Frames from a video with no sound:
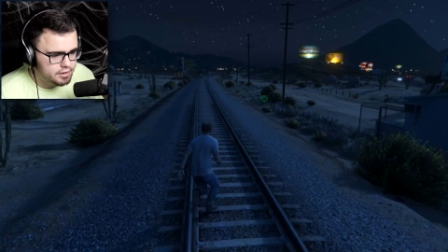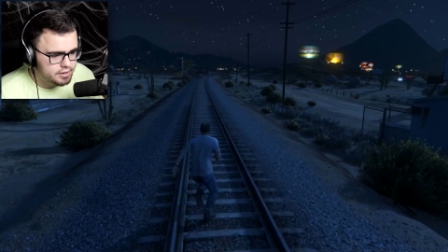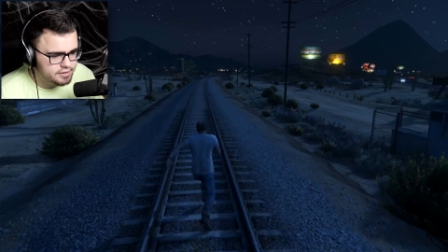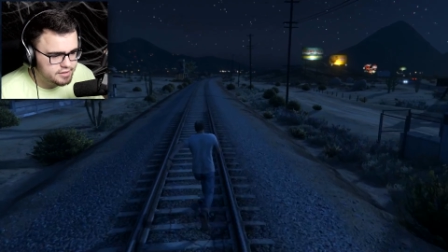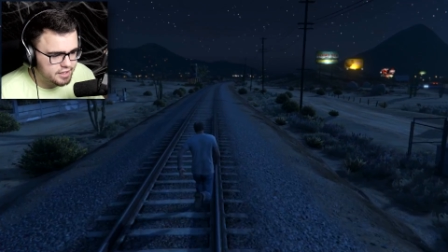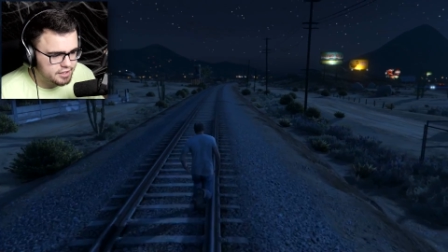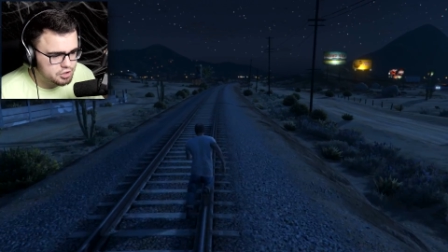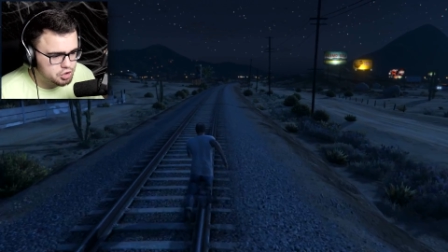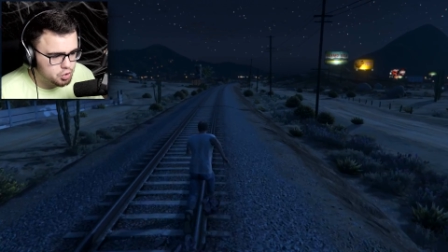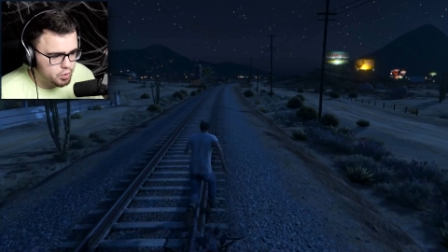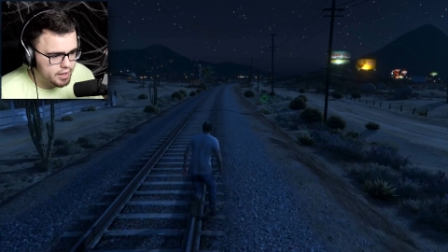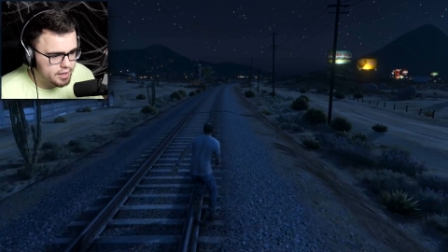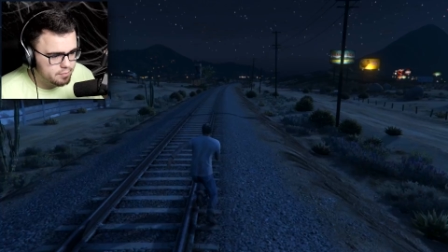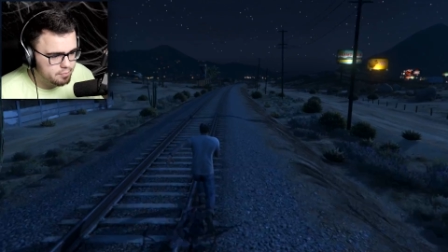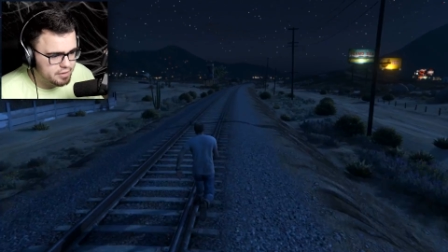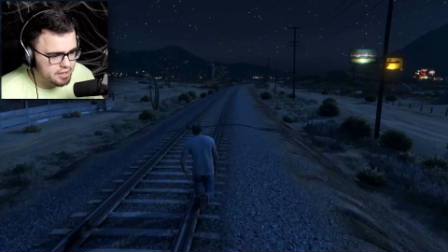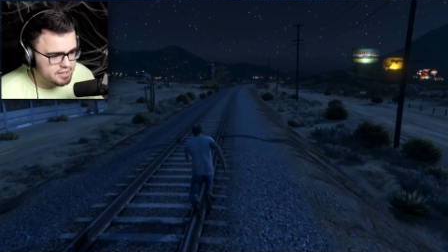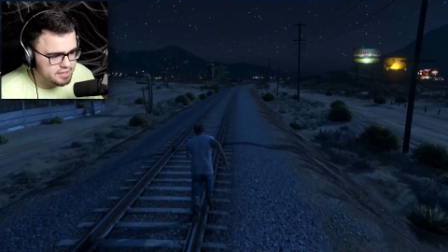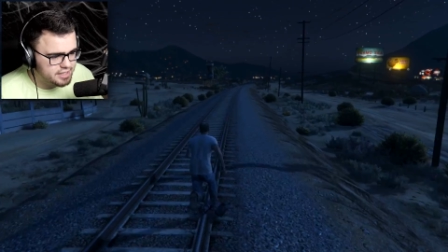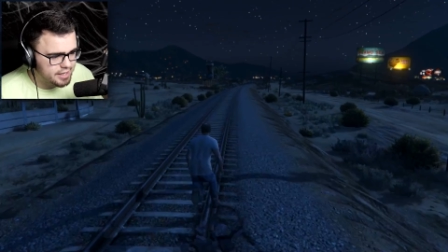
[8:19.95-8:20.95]
Is that a train?
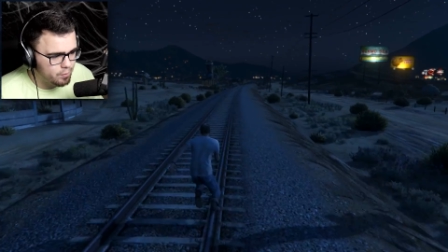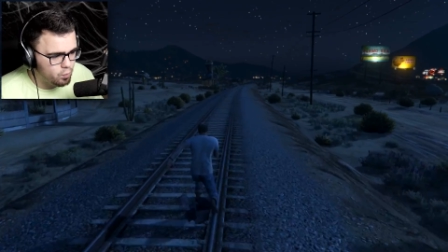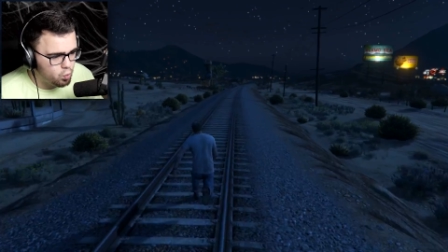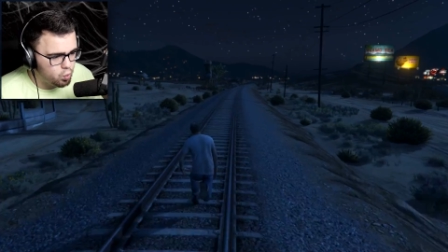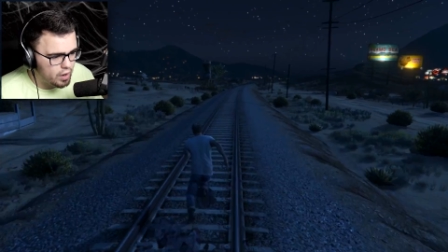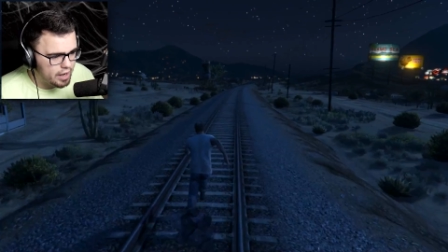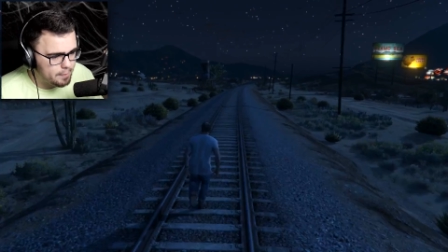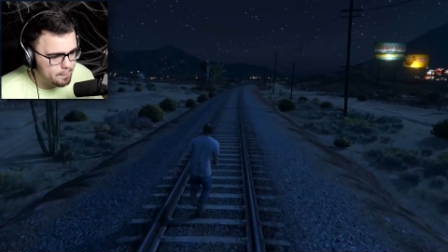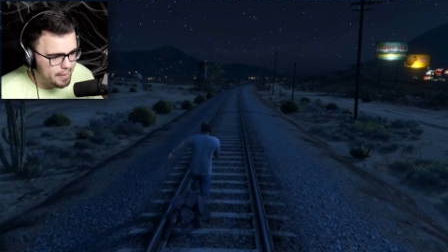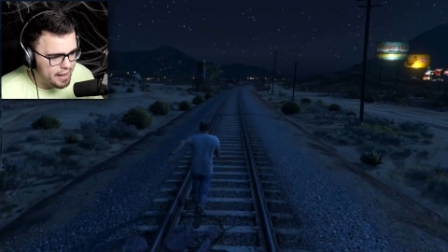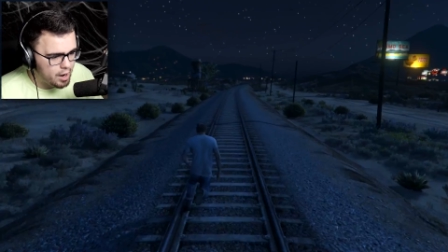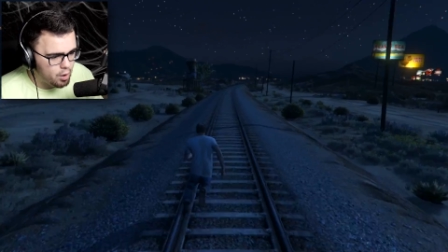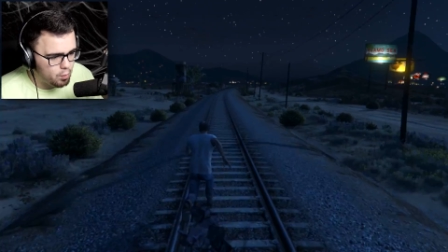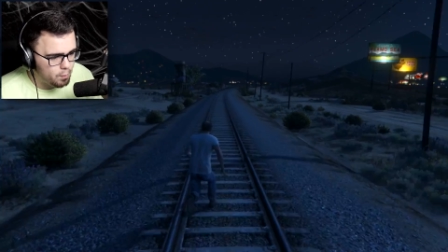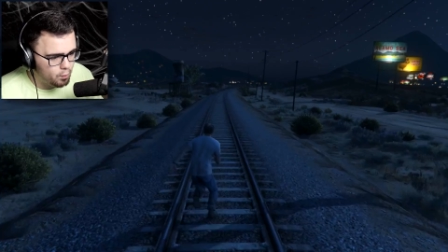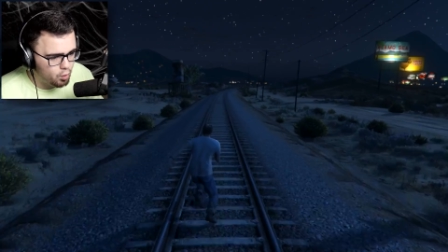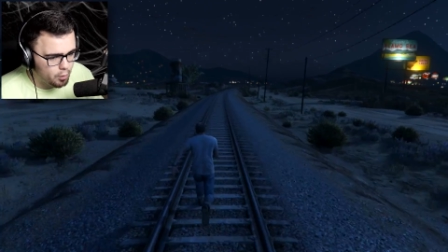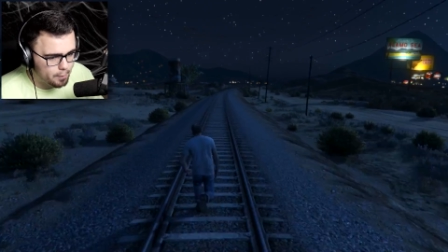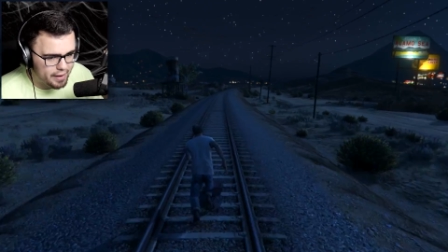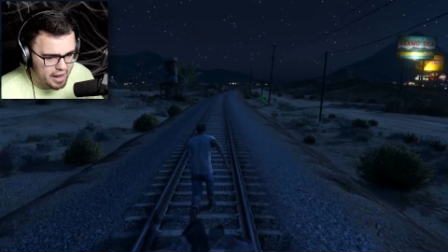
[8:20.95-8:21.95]
Because I'm way pow
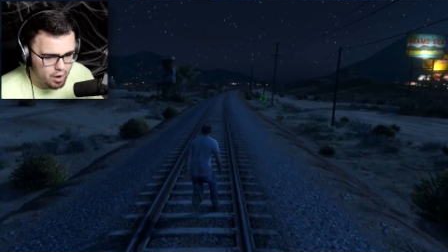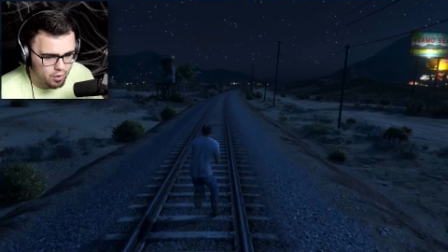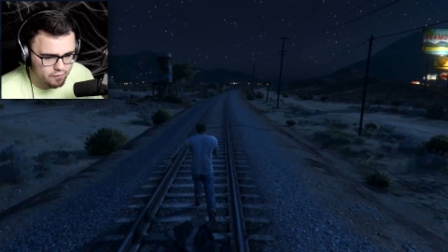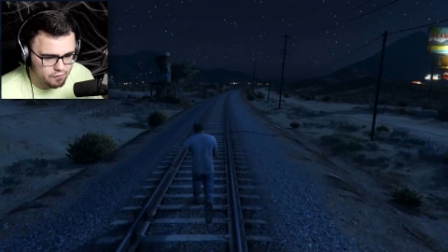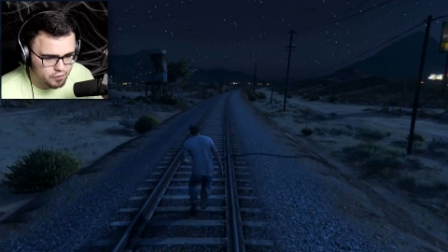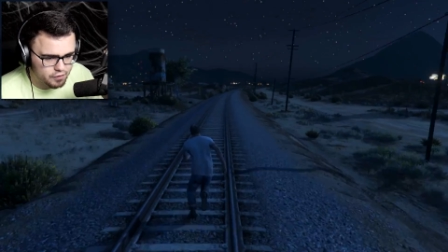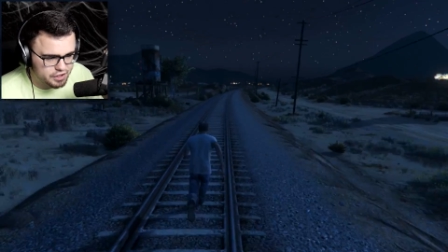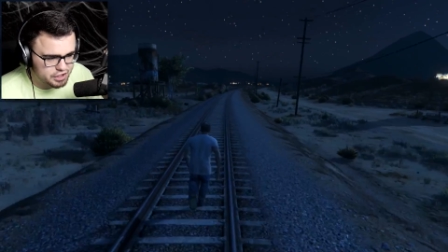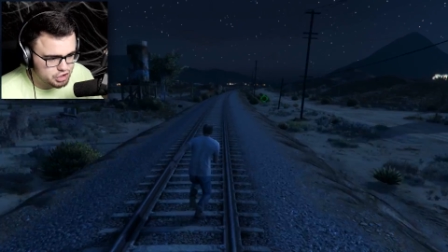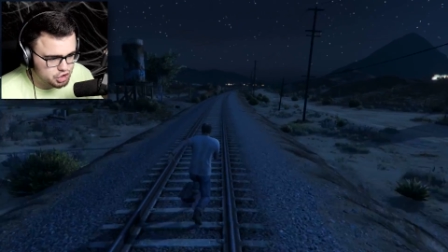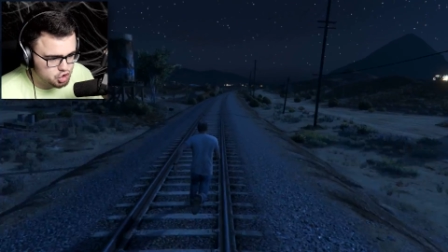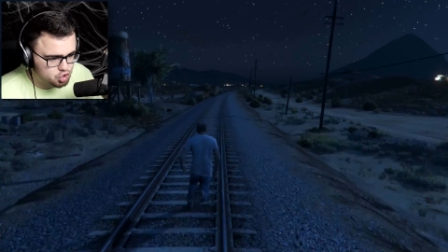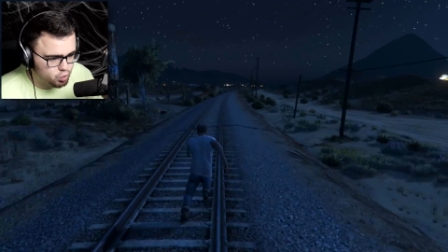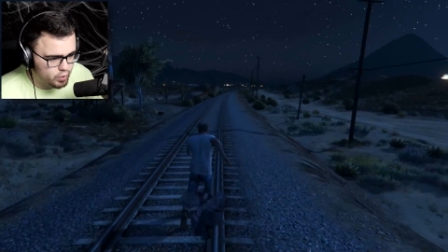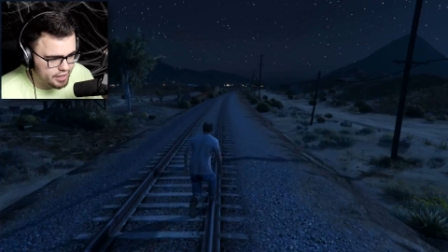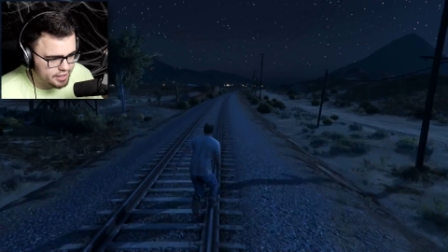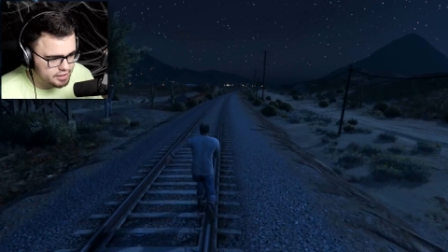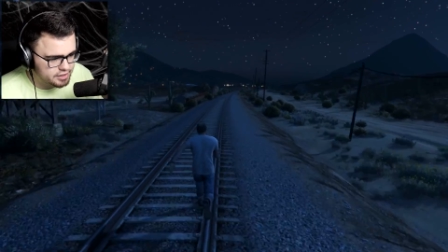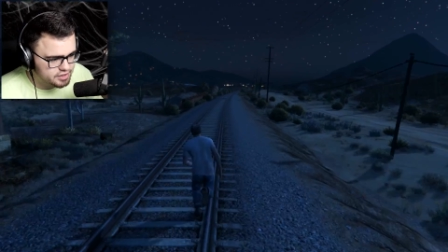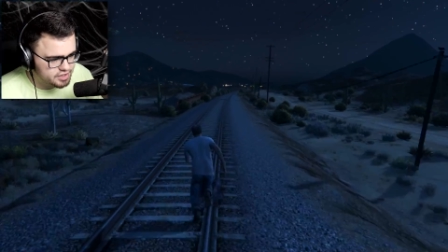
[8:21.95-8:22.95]
more powerful than
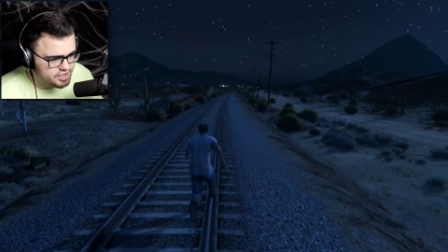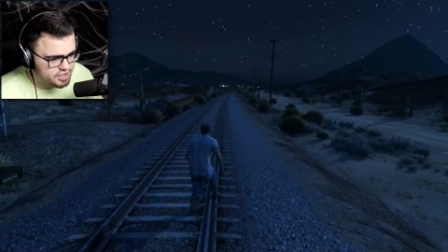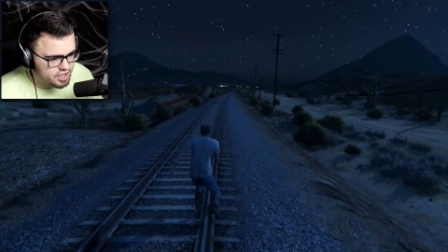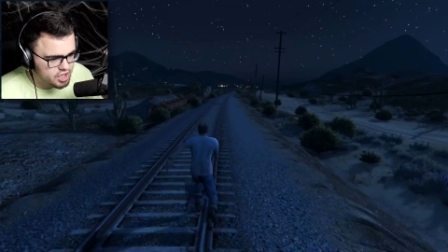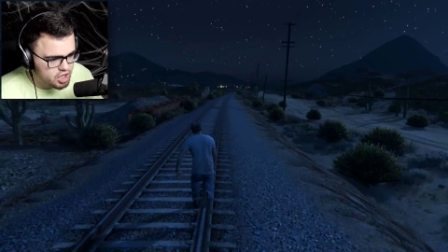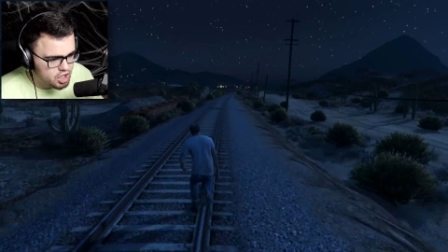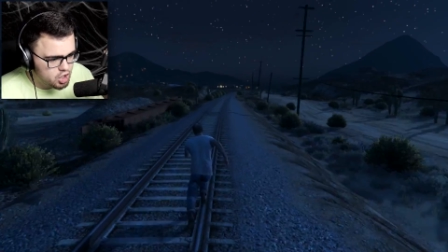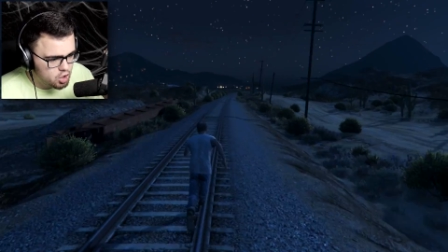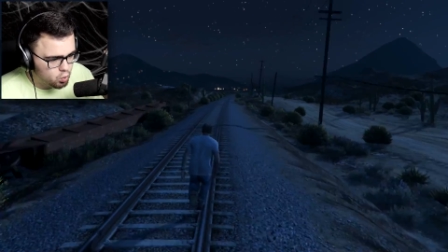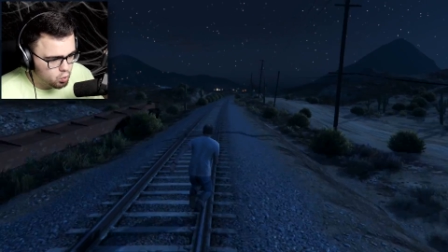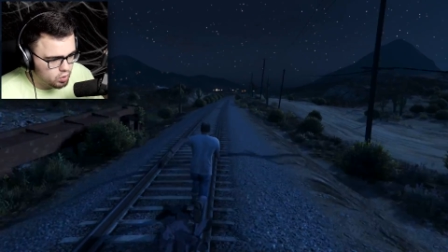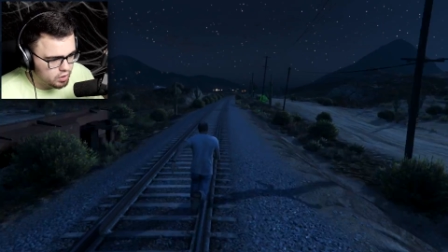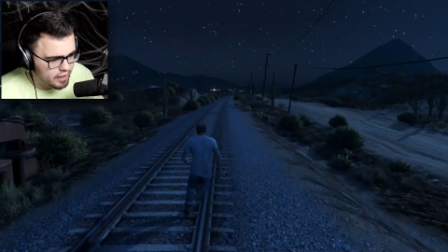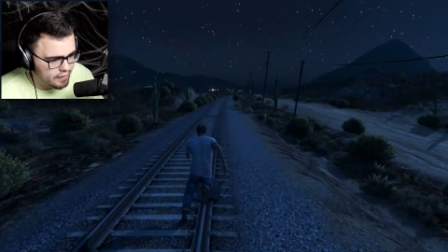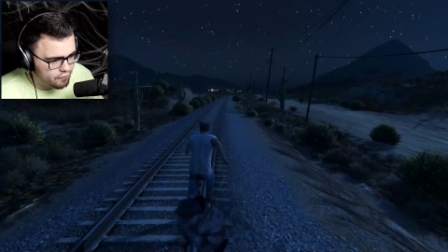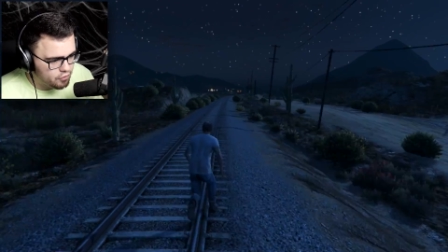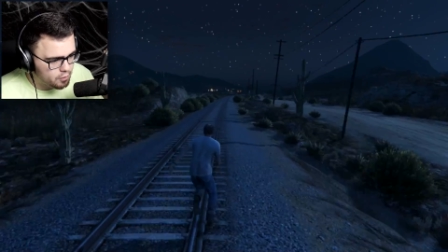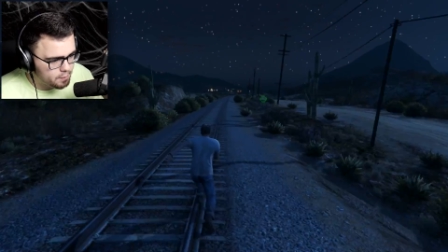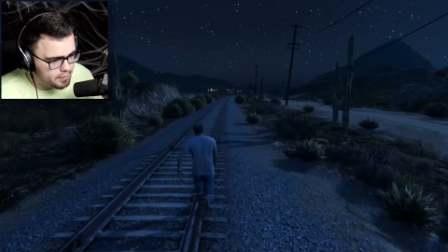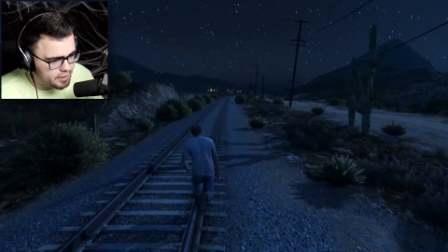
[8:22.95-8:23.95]
trains will
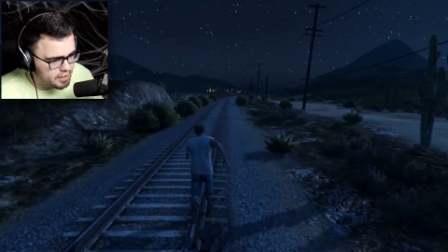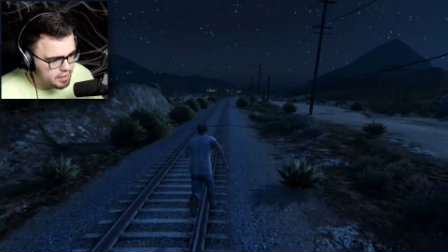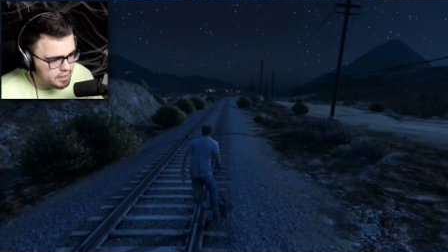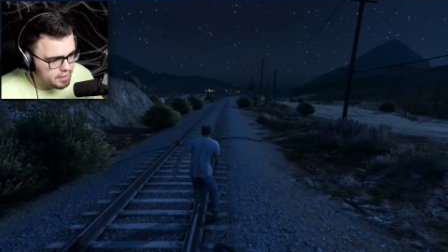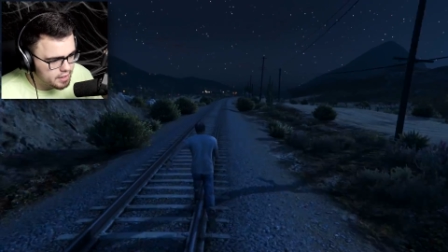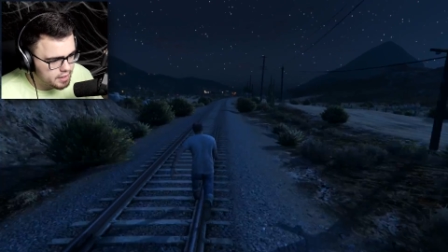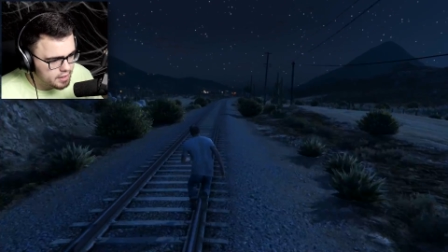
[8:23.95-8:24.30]
ever be.